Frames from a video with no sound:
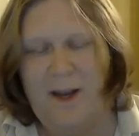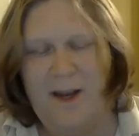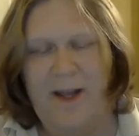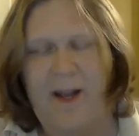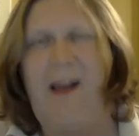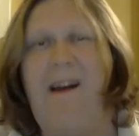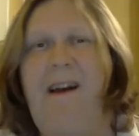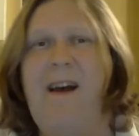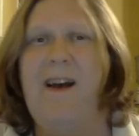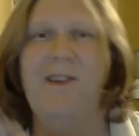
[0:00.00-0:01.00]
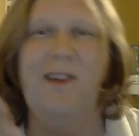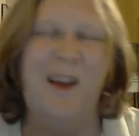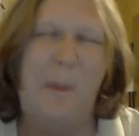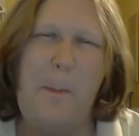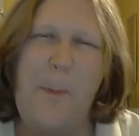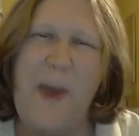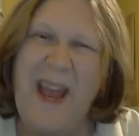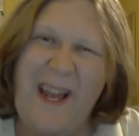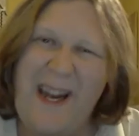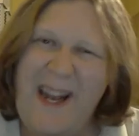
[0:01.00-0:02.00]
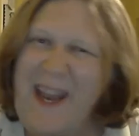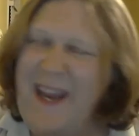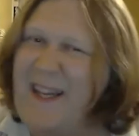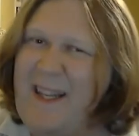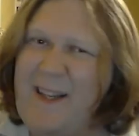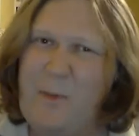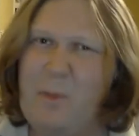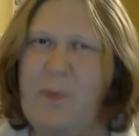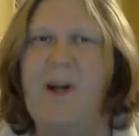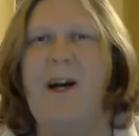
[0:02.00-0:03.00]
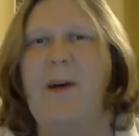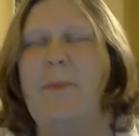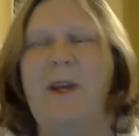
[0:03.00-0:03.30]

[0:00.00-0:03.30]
It has bad 80s pop.